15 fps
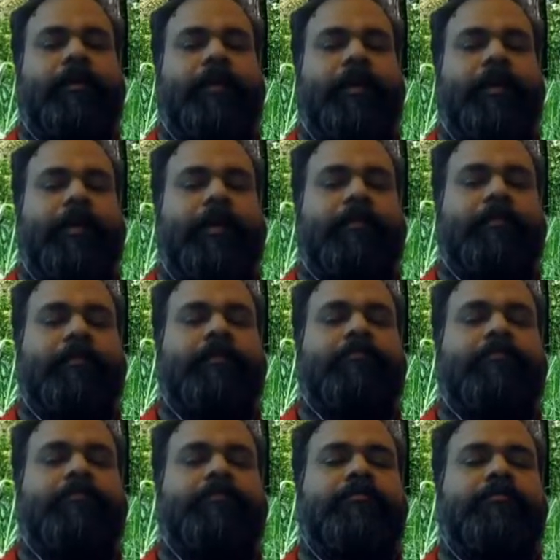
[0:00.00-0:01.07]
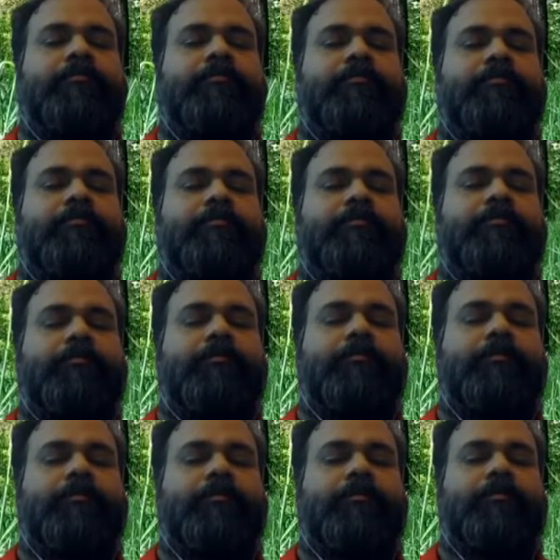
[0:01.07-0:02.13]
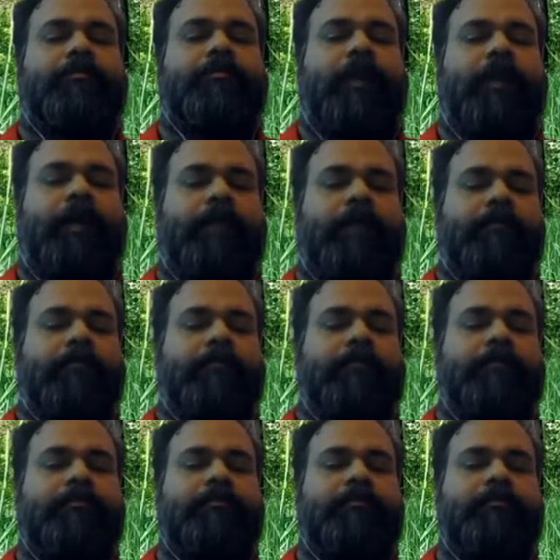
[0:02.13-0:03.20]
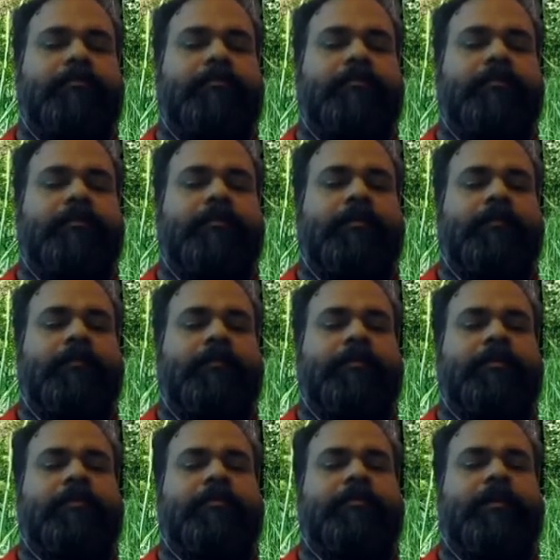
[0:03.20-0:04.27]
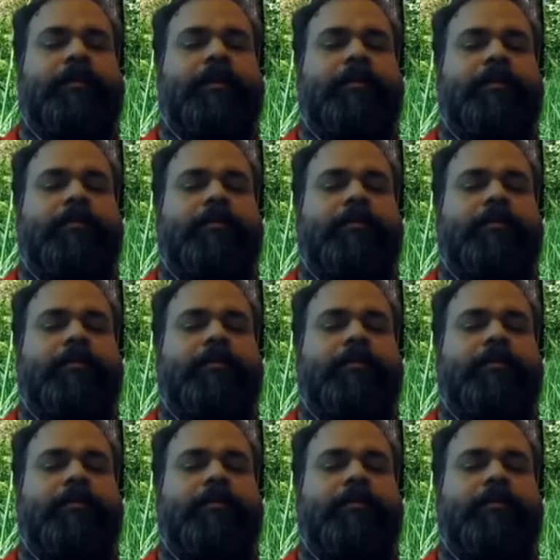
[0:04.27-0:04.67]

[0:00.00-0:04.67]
And these two ayans, when they start,